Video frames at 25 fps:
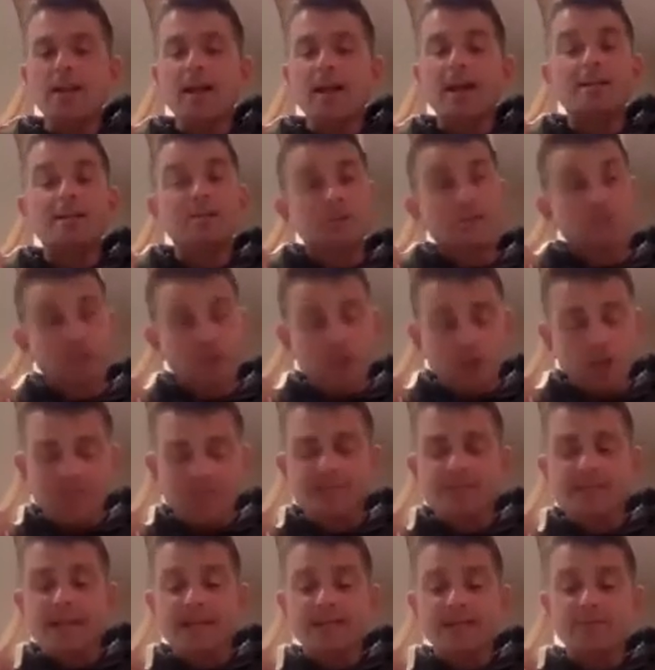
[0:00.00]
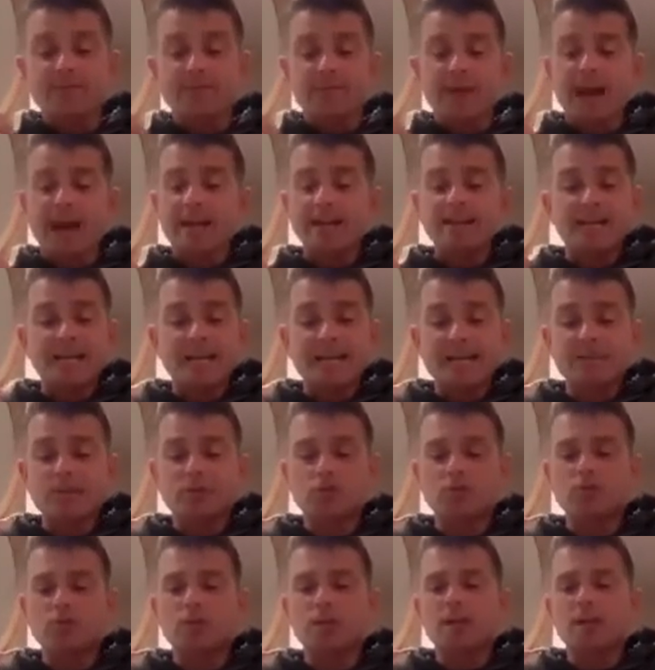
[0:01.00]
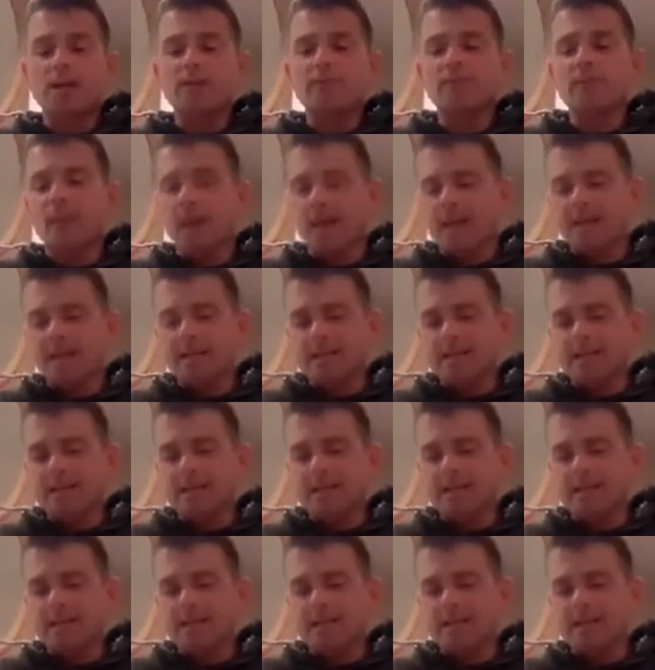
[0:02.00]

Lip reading: as you've just said, in fact, the history of light